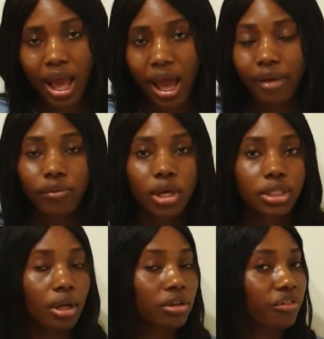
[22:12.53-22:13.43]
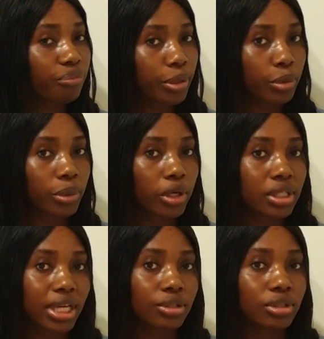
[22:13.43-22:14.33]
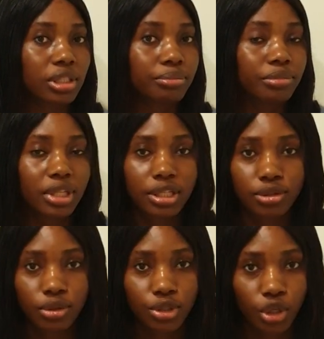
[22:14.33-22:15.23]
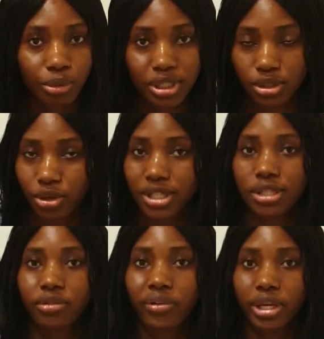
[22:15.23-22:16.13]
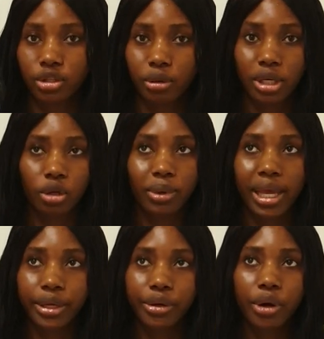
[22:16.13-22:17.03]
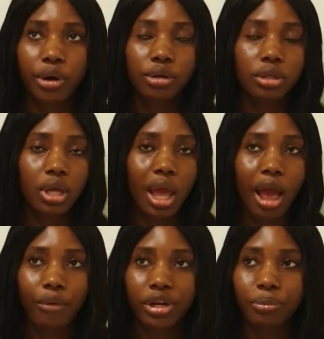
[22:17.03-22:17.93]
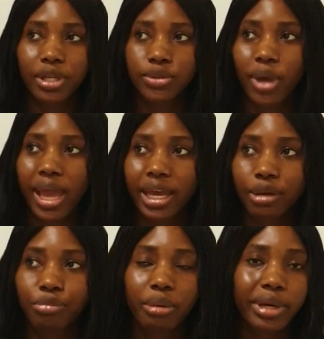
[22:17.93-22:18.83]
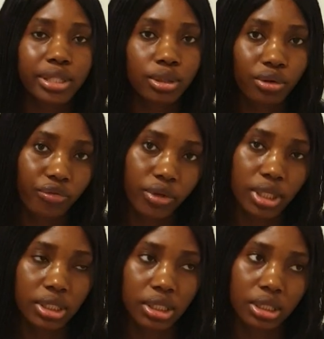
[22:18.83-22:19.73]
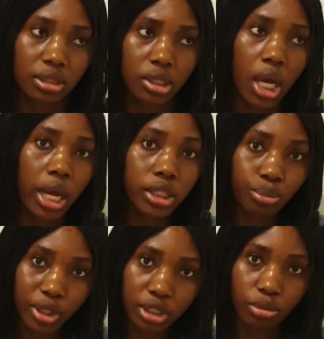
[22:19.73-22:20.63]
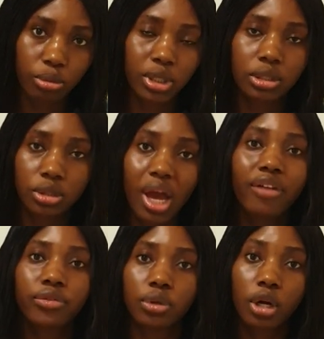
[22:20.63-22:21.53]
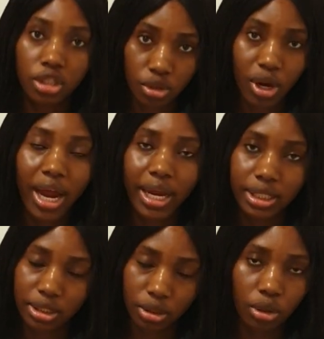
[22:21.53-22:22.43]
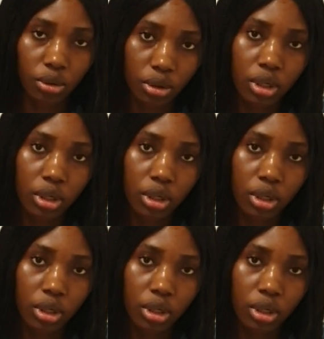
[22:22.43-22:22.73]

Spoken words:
I've lost a lot of people because I told them there's no job, it is not easy to find a job, and they're like, no, I want a place where I can pay my school fees. Yeah, it's possible, but you have to hustle hard, you know.